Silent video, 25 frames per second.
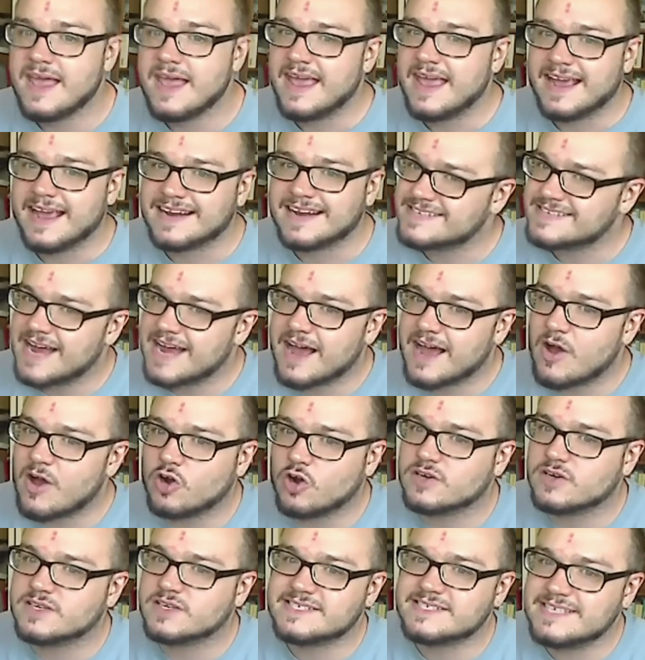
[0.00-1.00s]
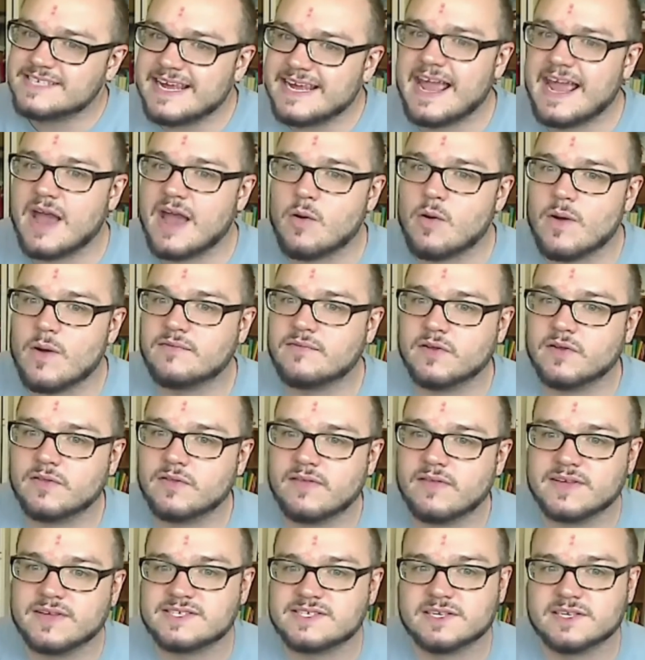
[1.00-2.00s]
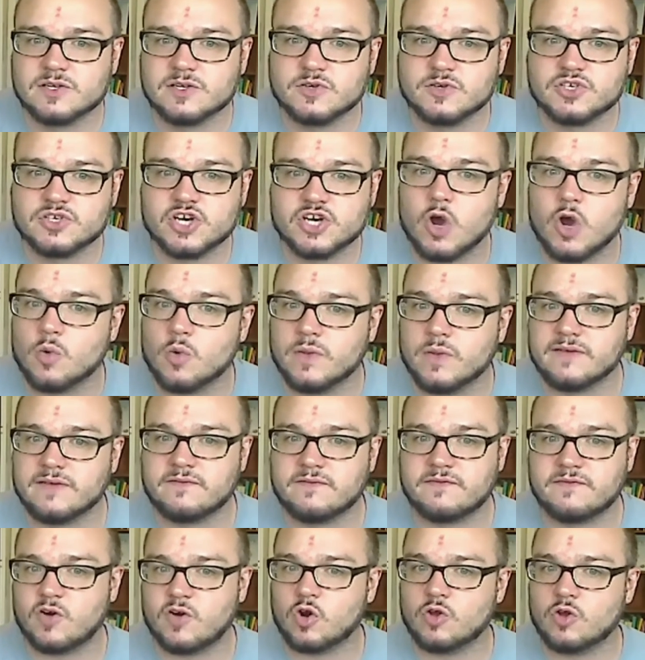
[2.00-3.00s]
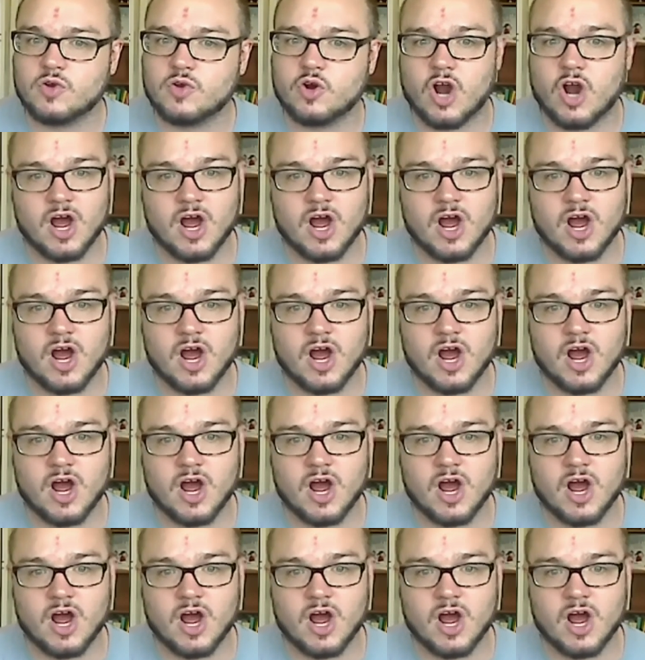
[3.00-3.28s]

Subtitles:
It is not hard to see, however, that this illusion only further